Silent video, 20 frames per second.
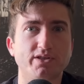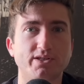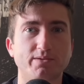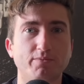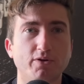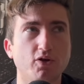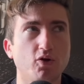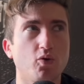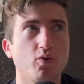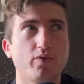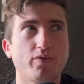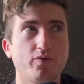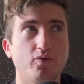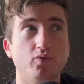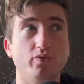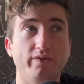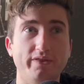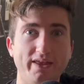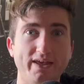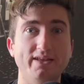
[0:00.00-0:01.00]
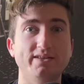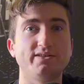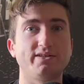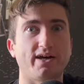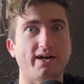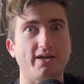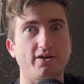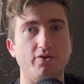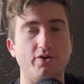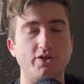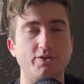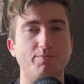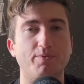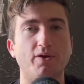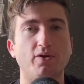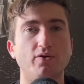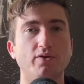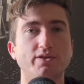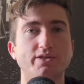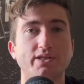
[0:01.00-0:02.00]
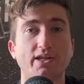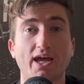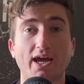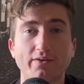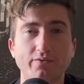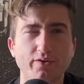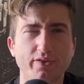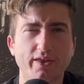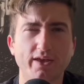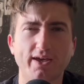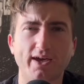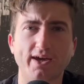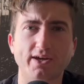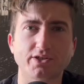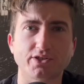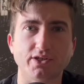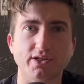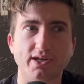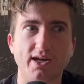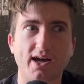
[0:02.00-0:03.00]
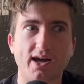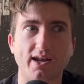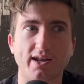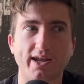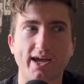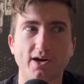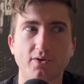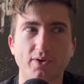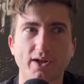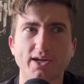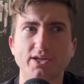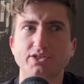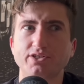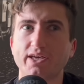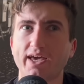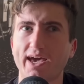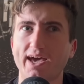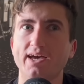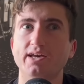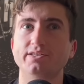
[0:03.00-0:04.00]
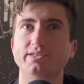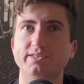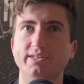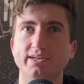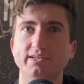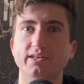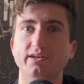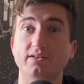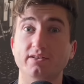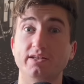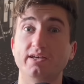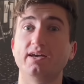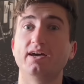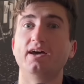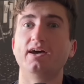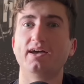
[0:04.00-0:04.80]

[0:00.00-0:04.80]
I'm going to go through the entire experience and everything I actually got and how it actually has technically